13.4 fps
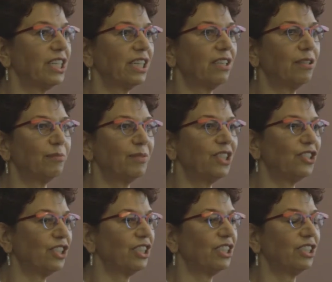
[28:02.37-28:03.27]
The
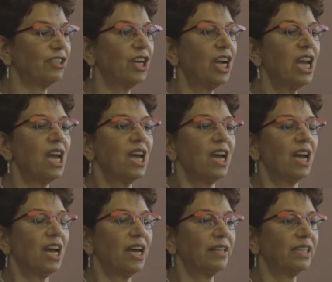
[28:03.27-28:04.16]
commissioner,
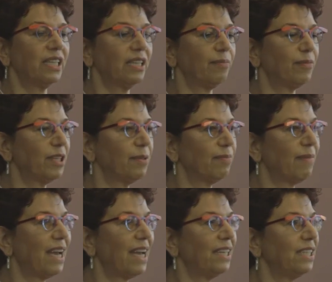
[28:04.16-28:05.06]
my
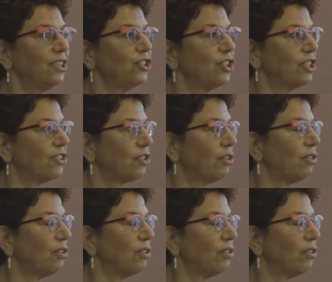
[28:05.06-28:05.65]
managers,